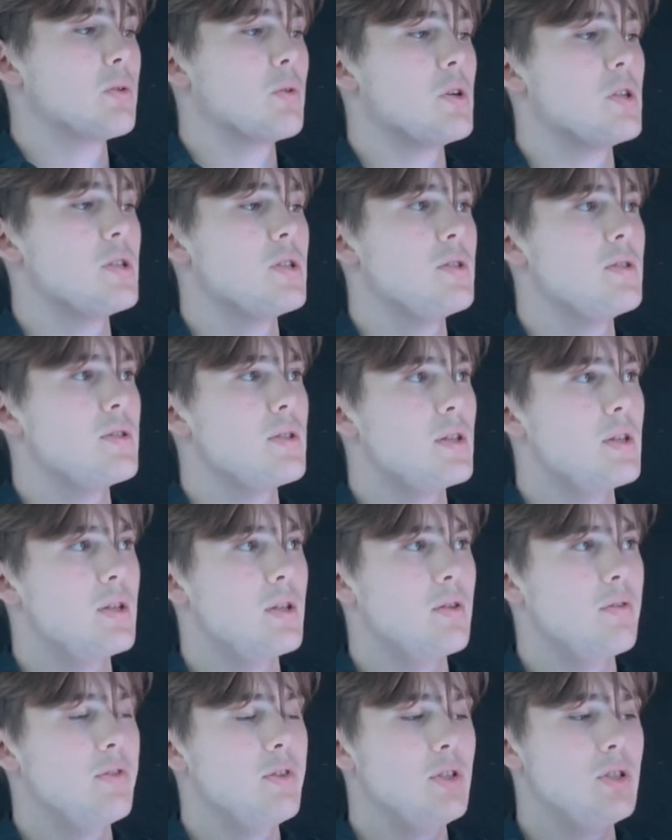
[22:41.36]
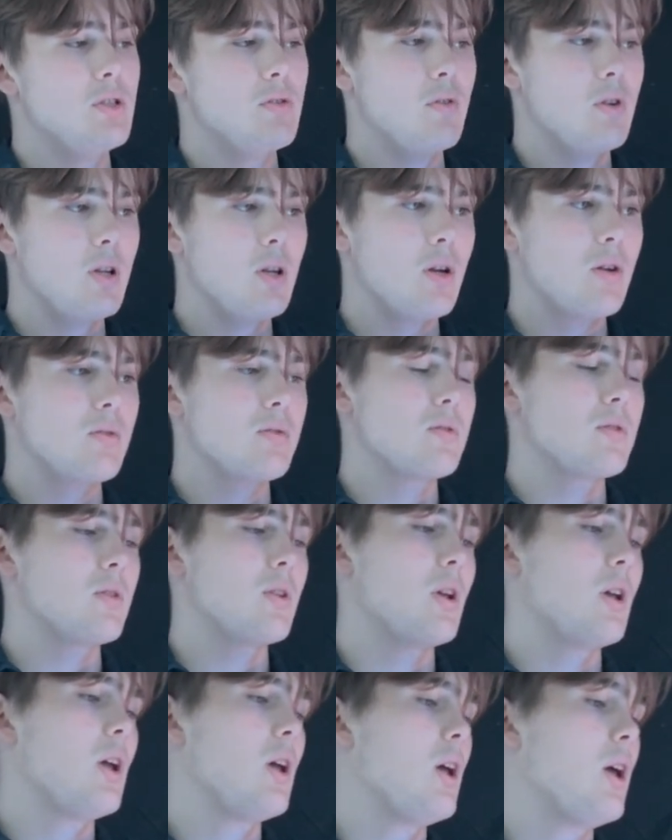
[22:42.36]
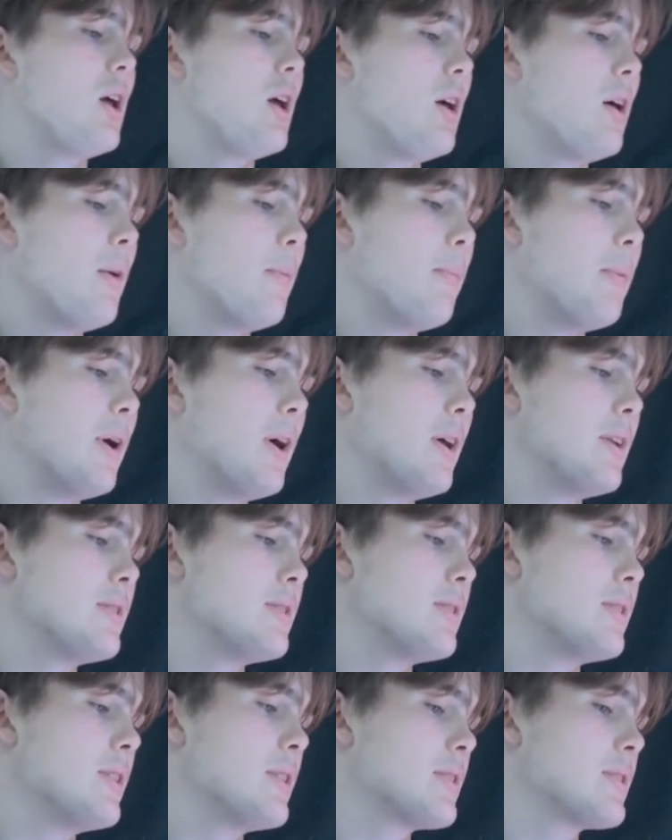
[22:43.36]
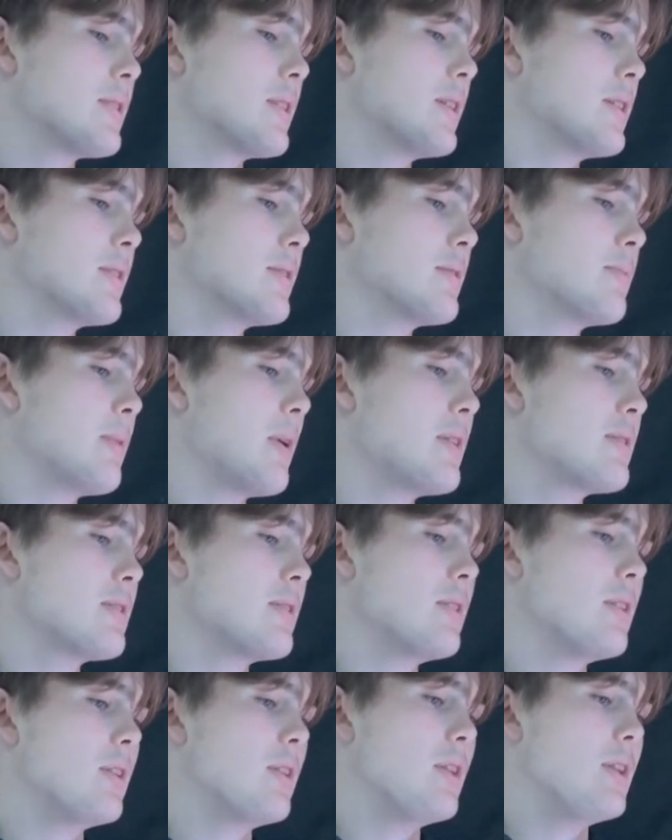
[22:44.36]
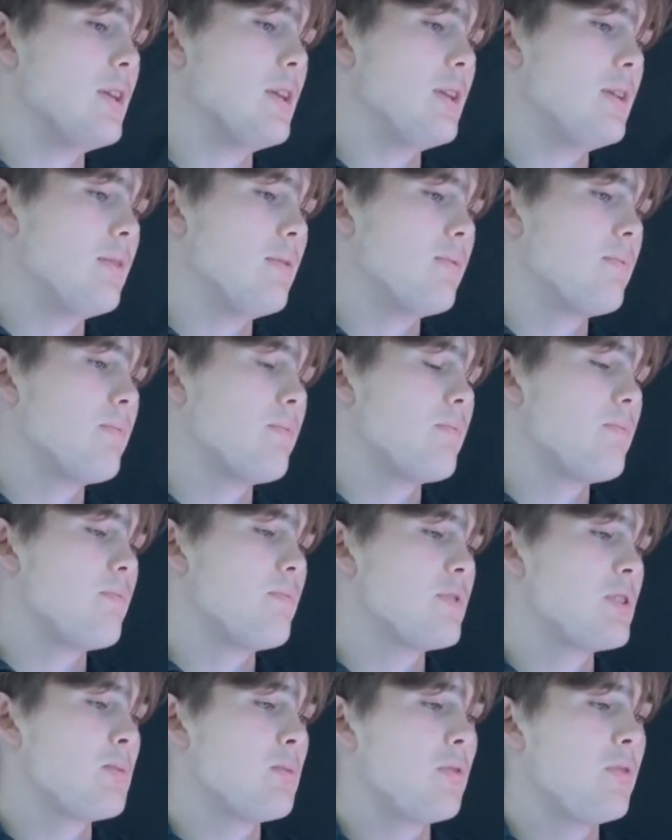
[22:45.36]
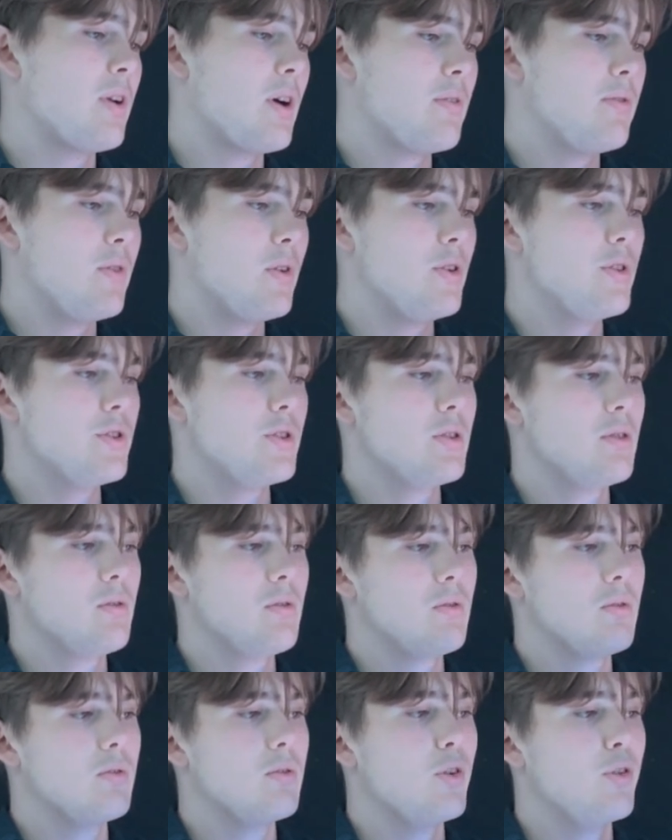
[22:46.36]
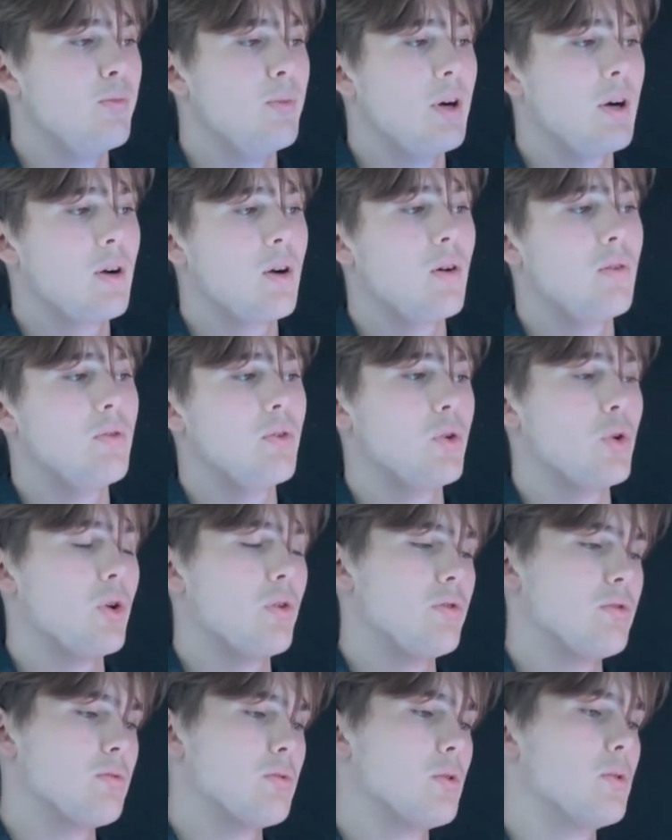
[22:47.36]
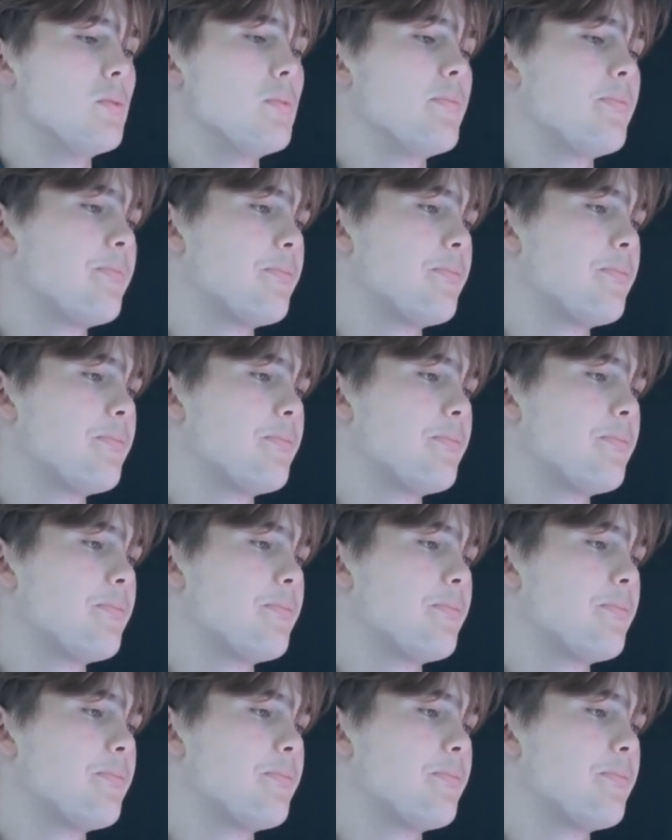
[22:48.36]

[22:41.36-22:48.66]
questions in future videos, but this is basically the simplified version of Markovnikov's rule.